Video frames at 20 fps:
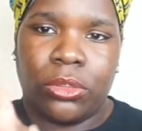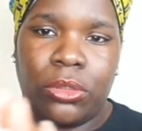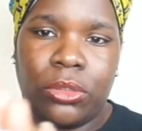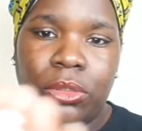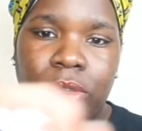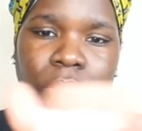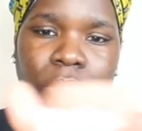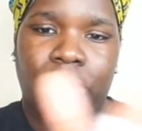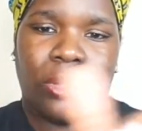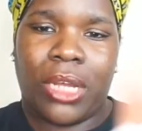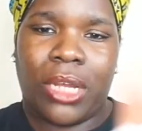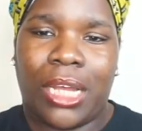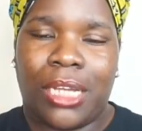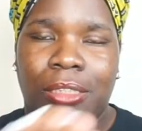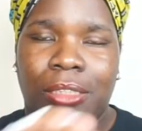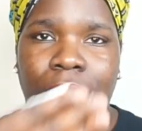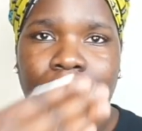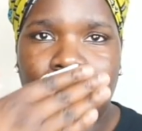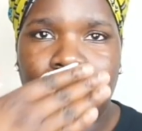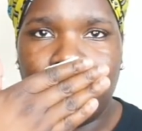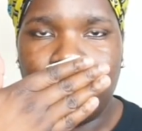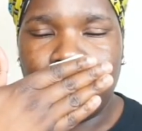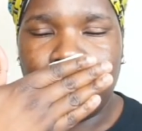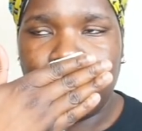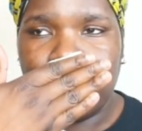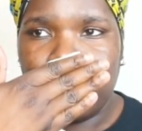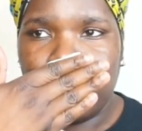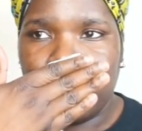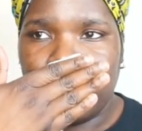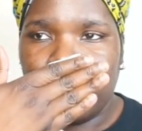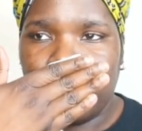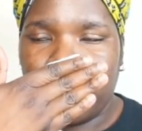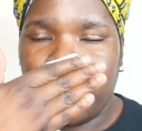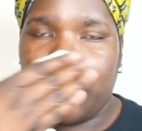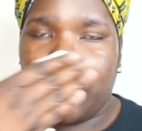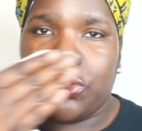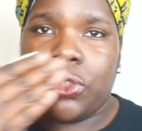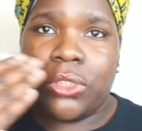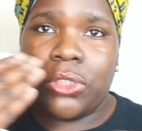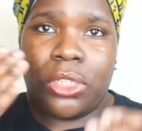on your hands.
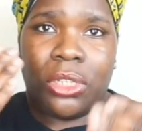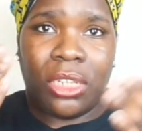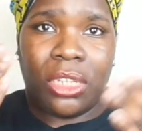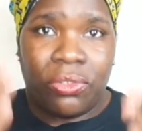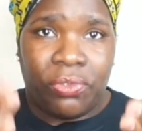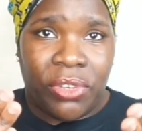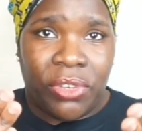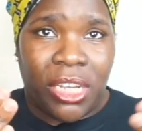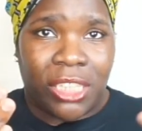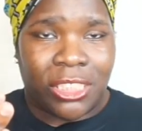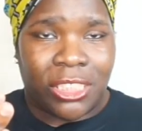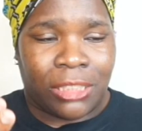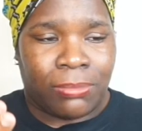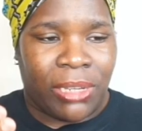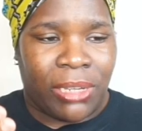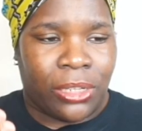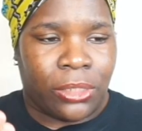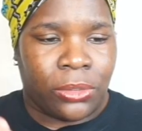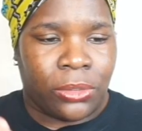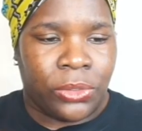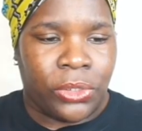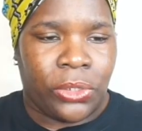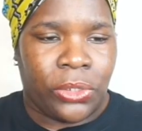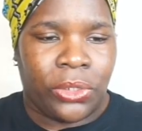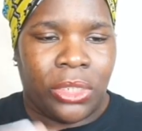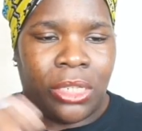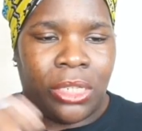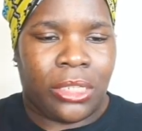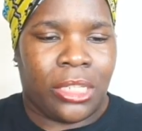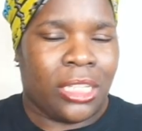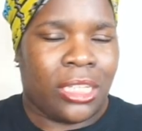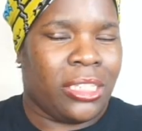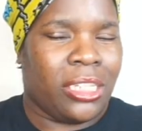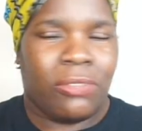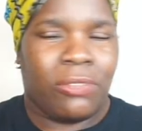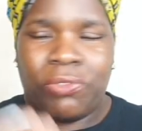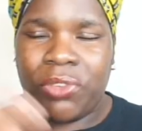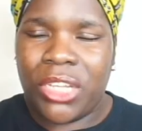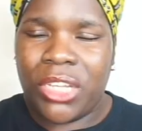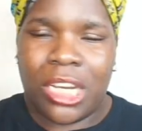It's got the Nivea smell, you know, the
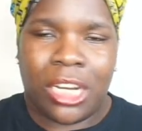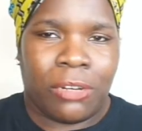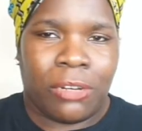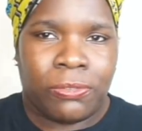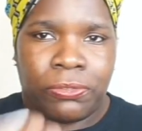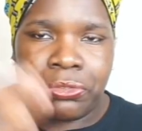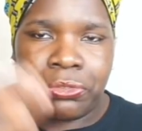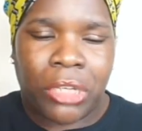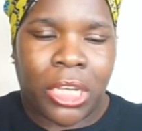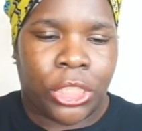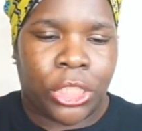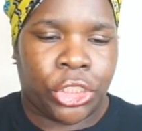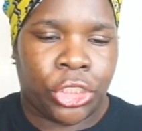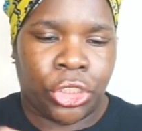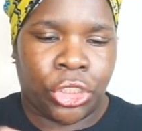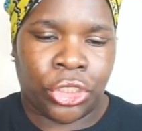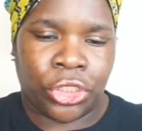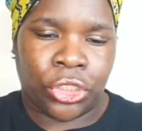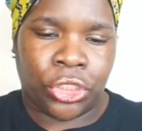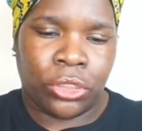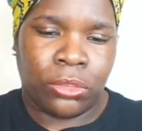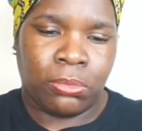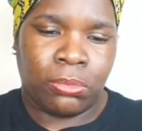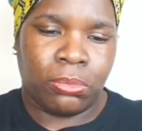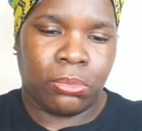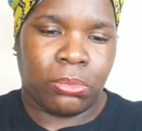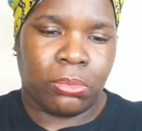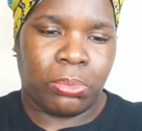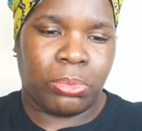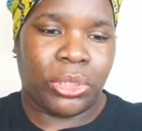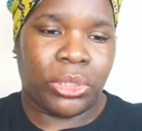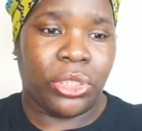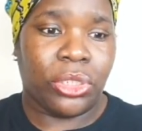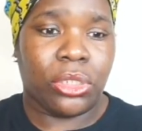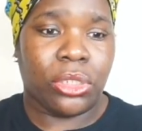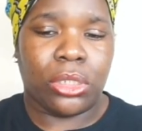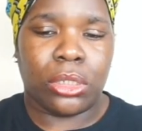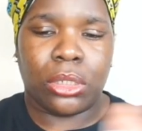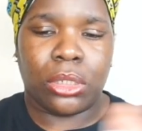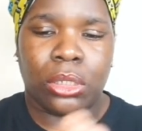Nivea fresh,
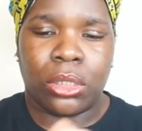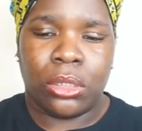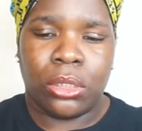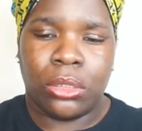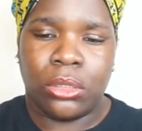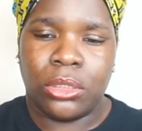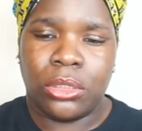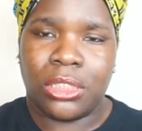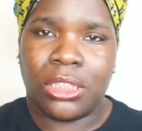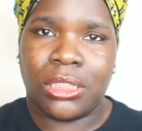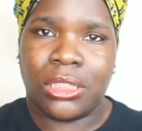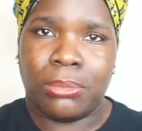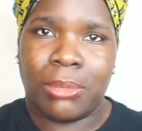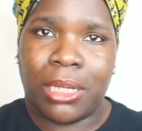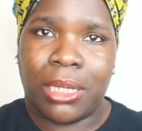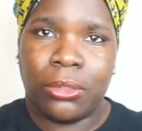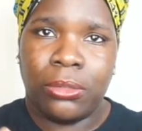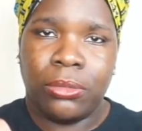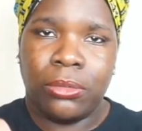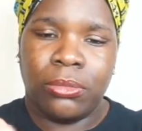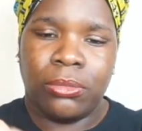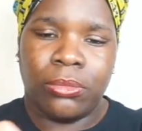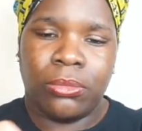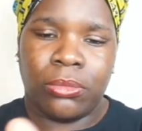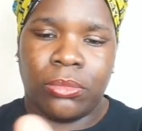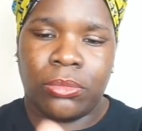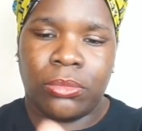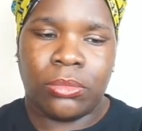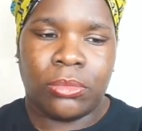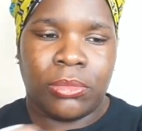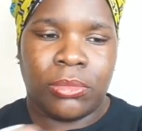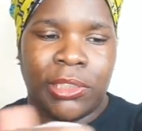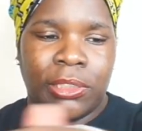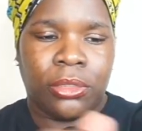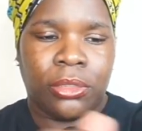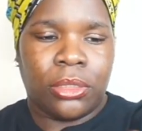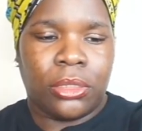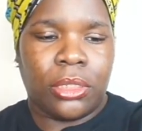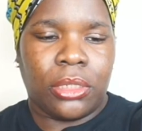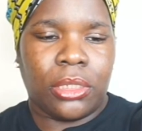pure smell.
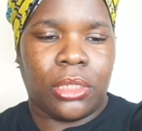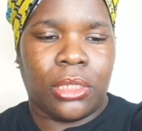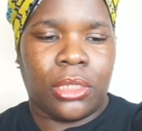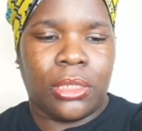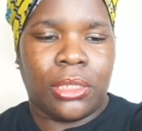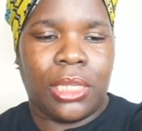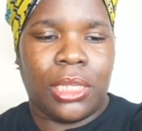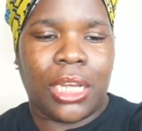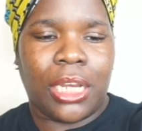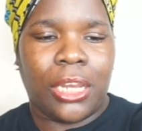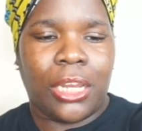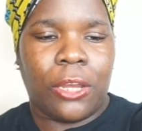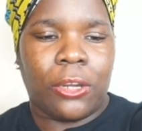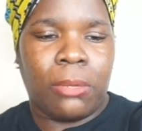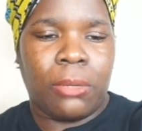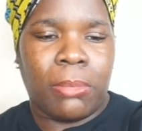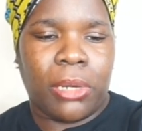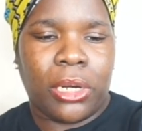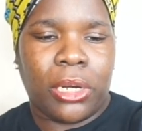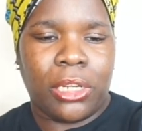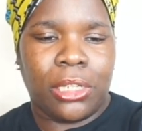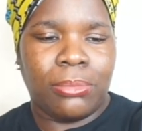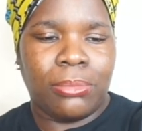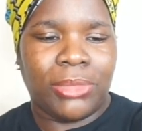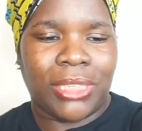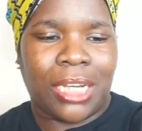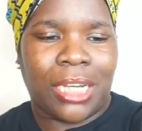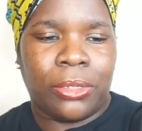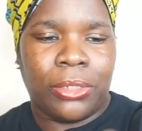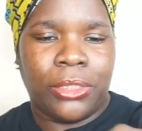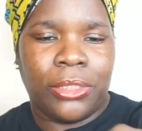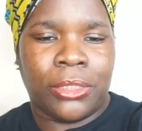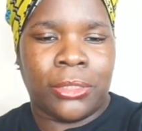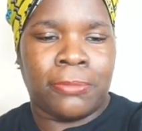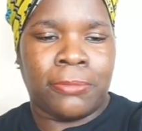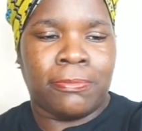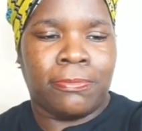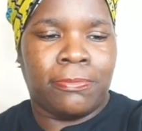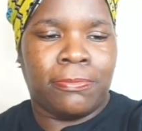Oh, luckily I've got my arms out, innit?